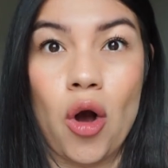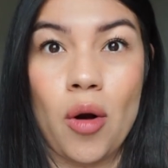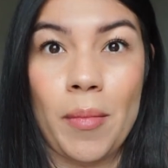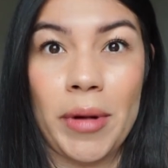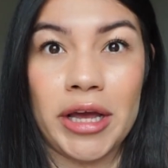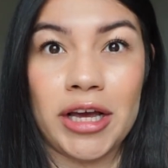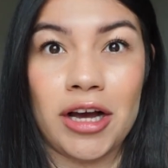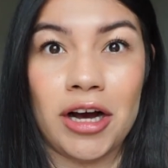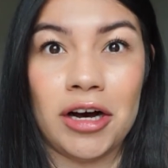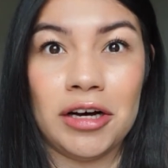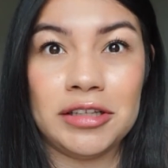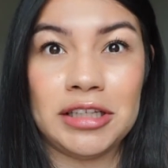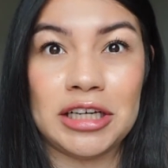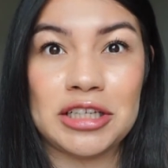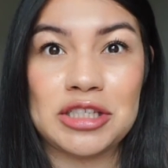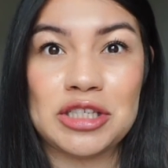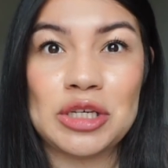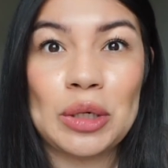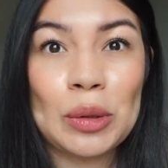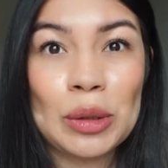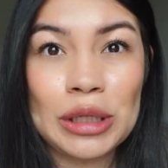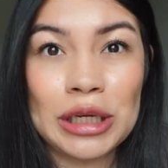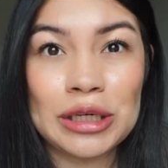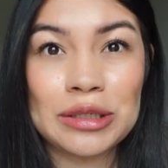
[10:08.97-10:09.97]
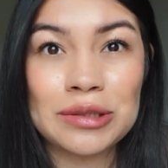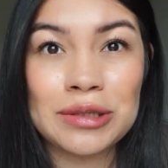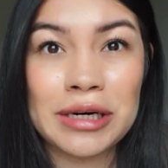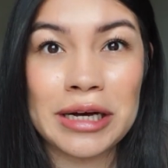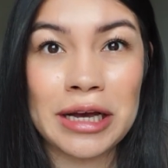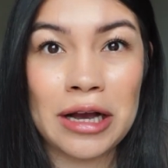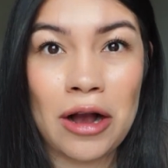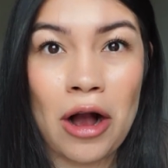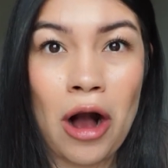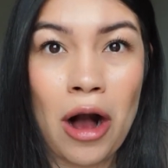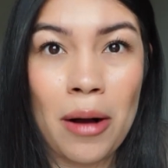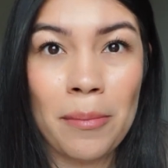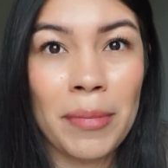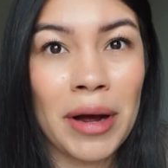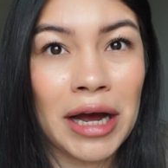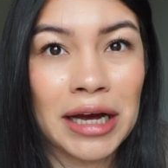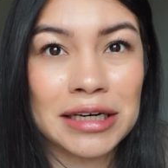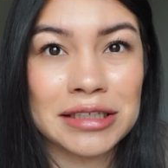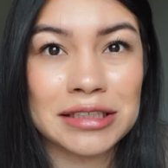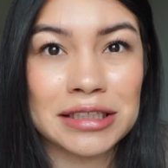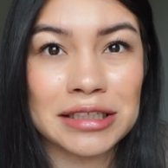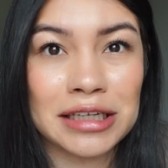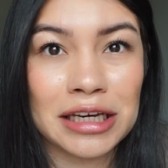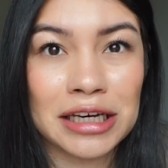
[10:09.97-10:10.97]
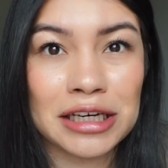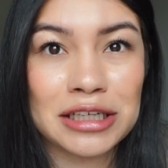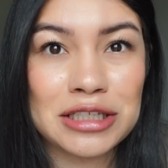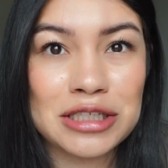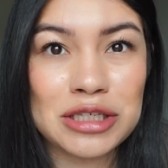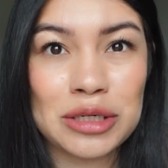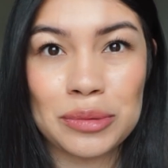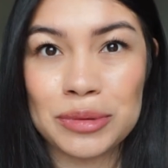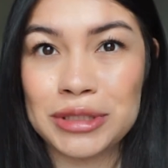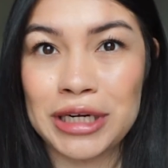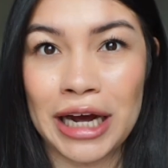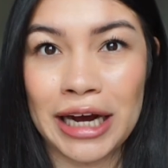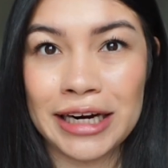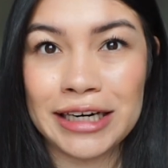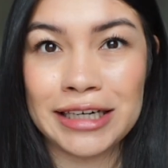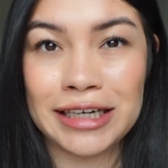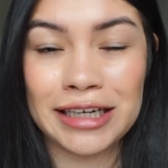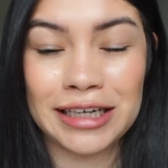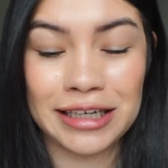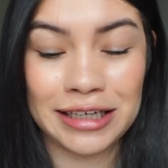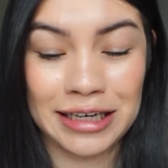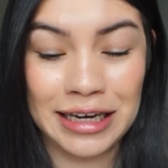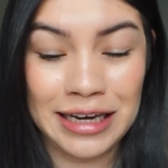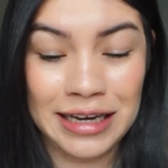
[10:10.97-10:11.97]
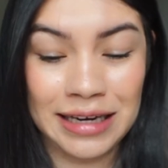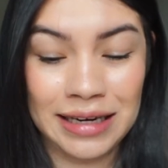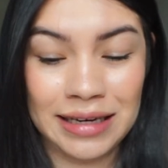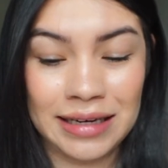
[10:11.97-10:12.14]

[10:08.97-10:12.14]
oh my God, that's so little and compacted. Like, it's so tiny.